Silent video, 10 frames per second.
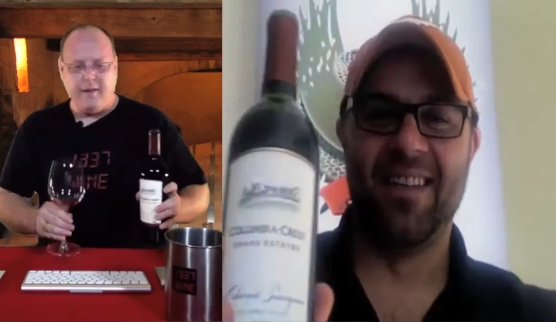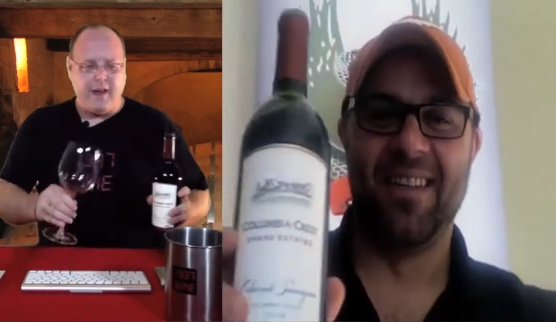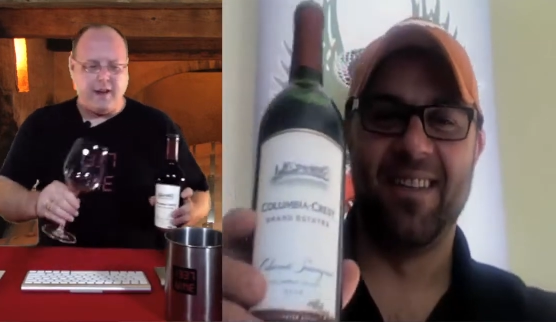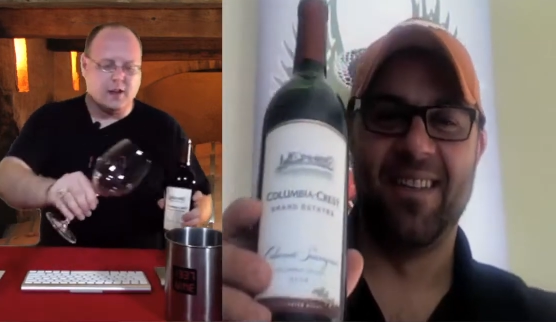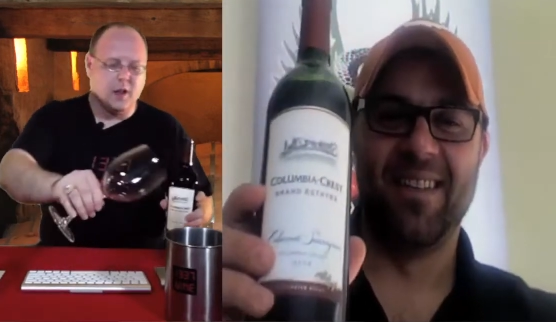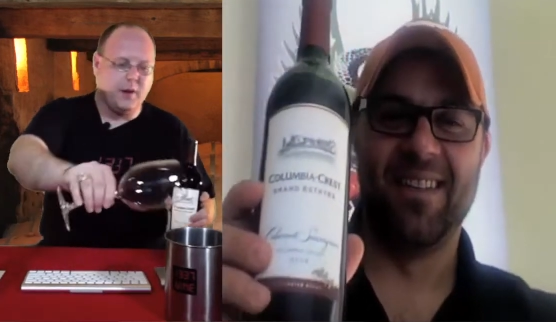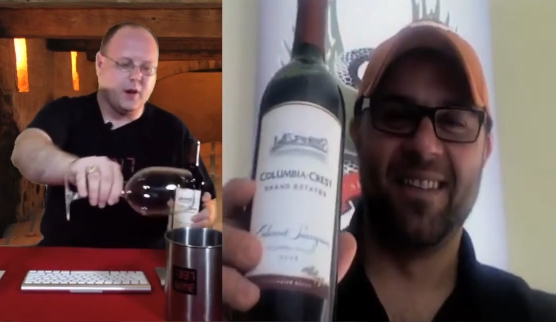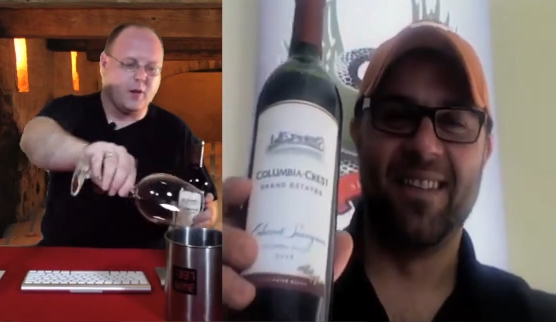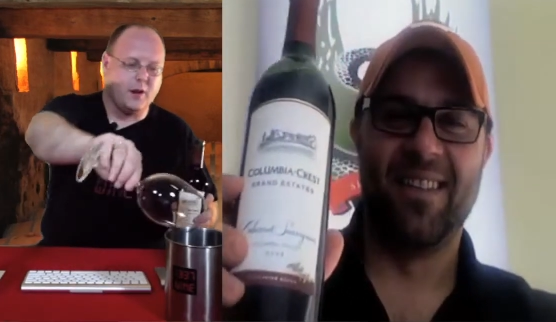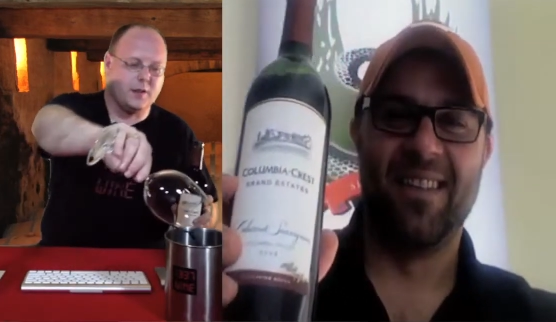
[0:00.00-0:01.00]
Speaker 1: I've had
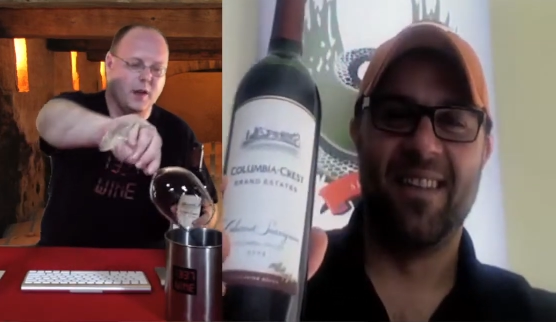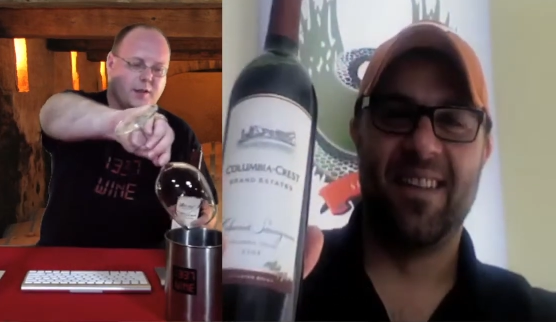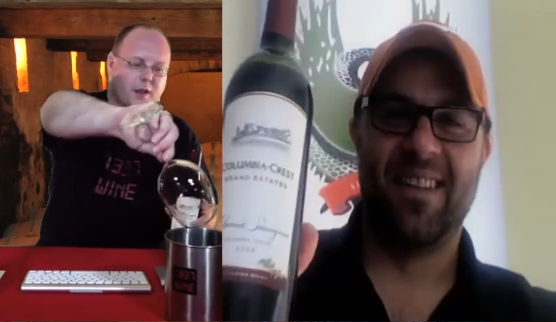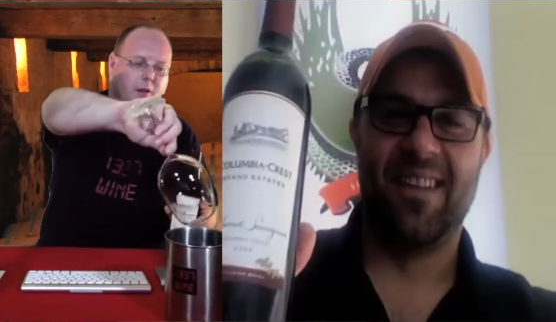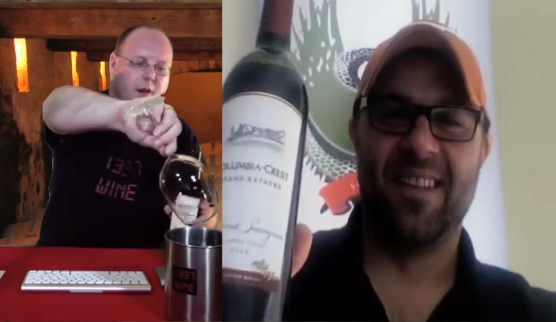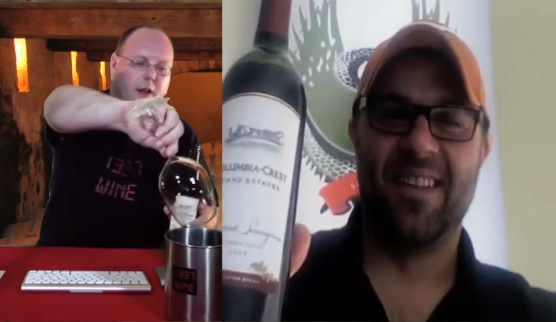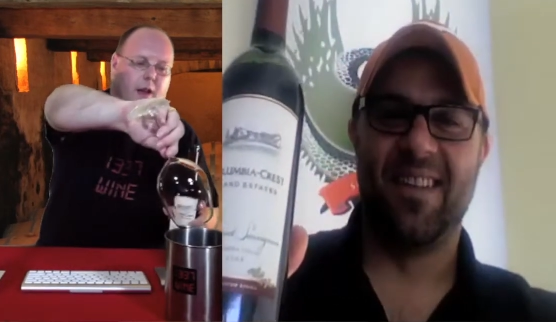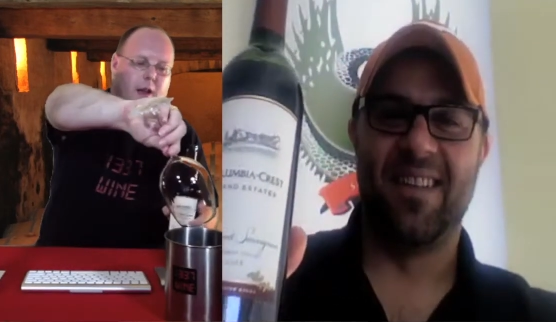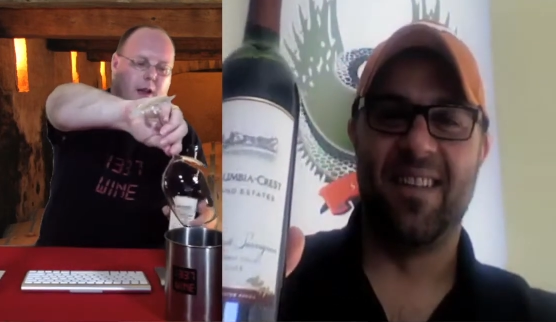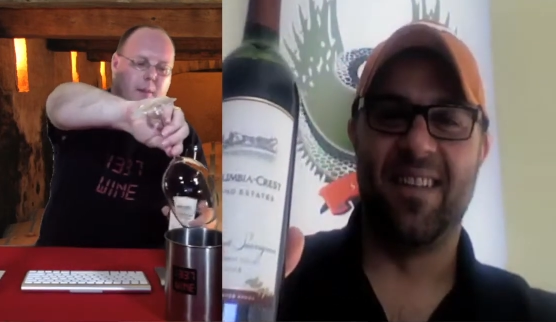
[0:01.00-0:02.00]
Columbia Crest also
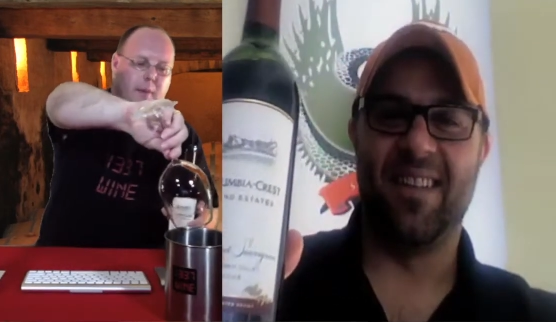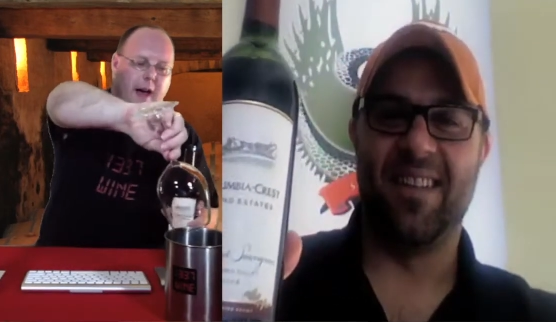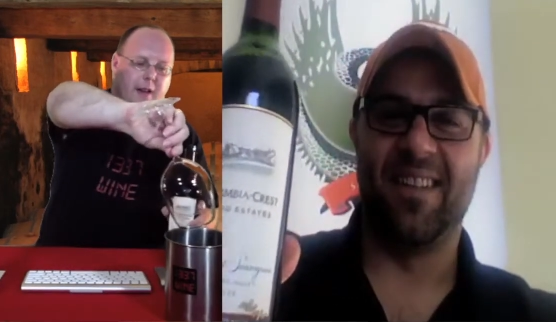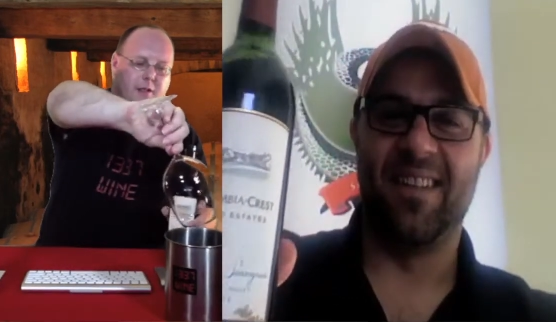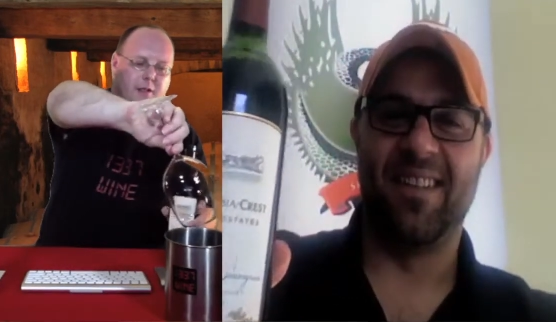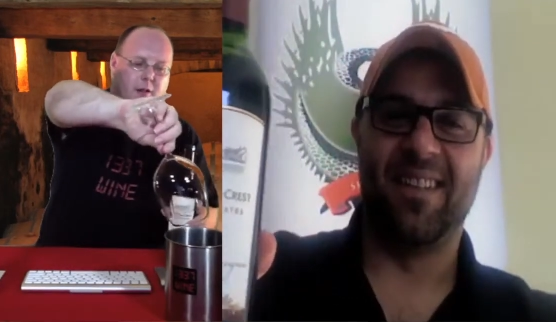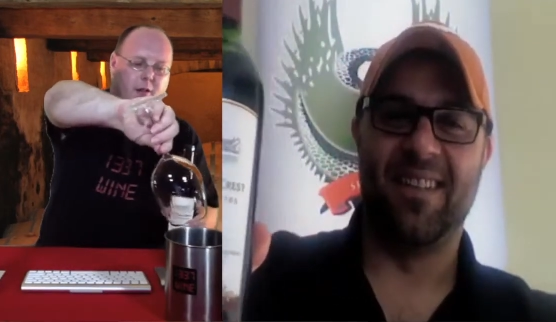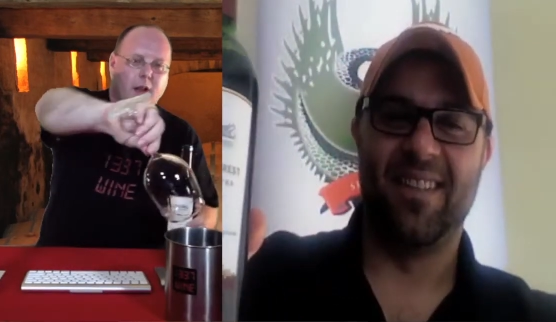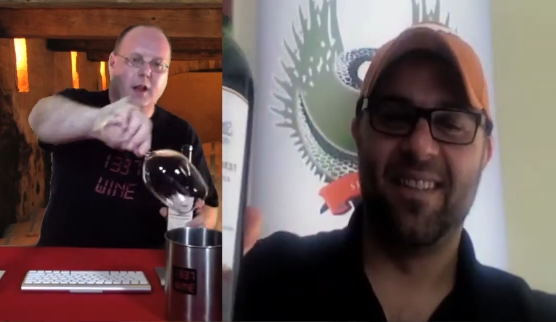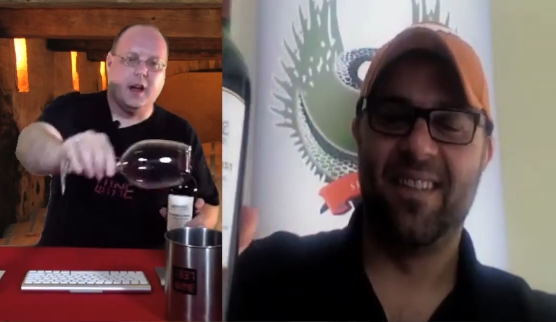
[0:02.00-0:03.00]
in the past,
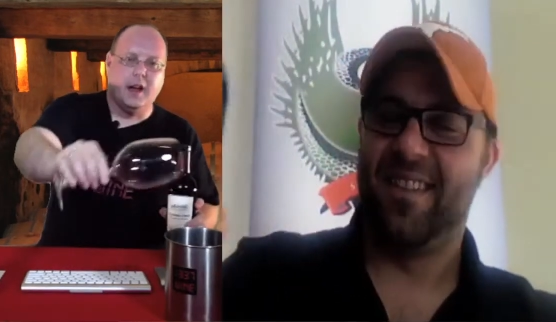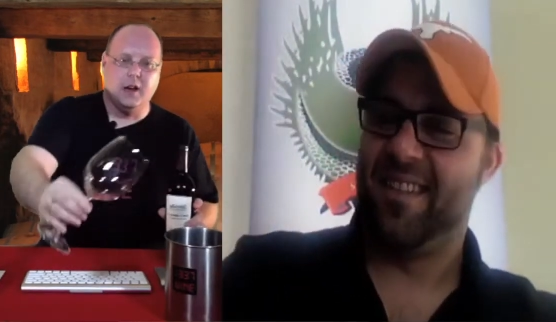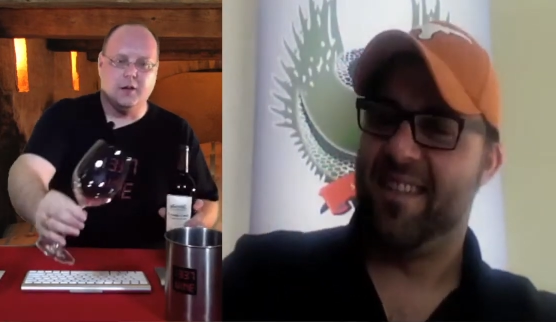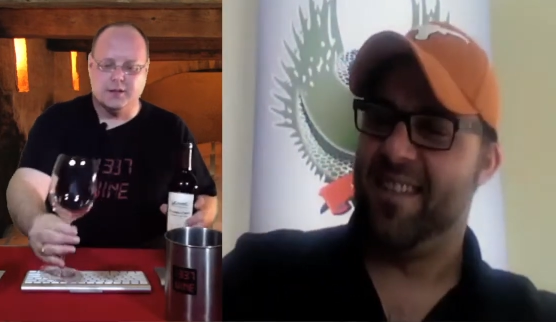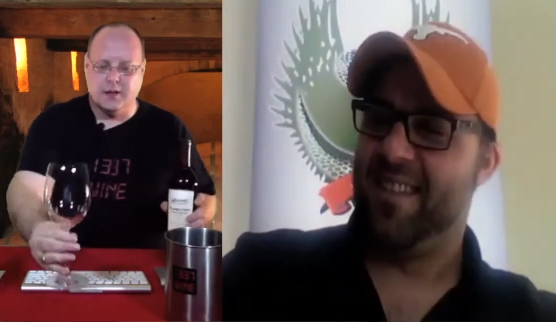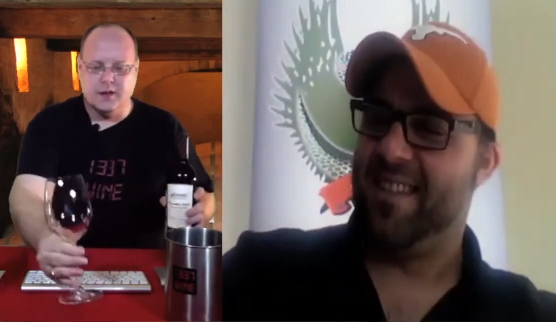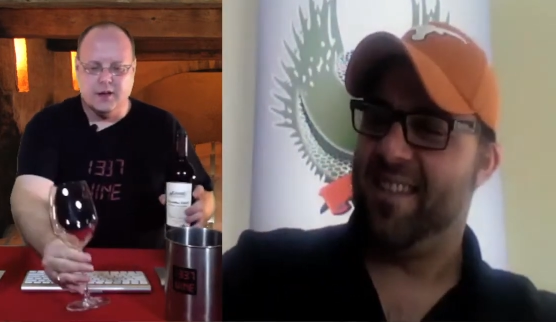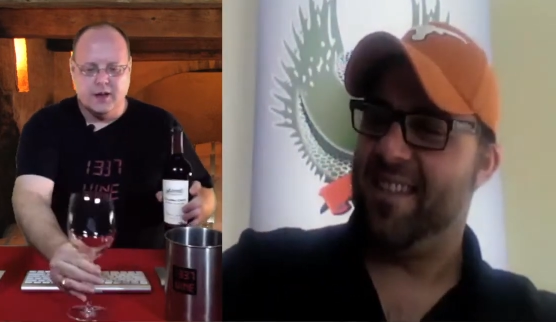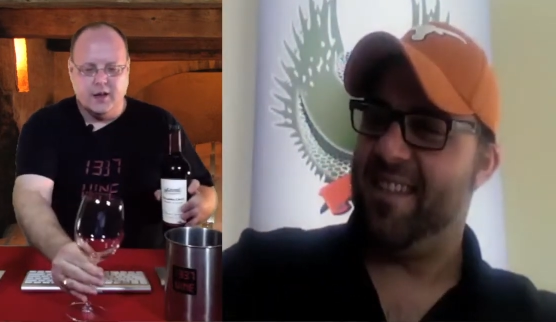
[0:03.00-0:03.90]
so I know it's a,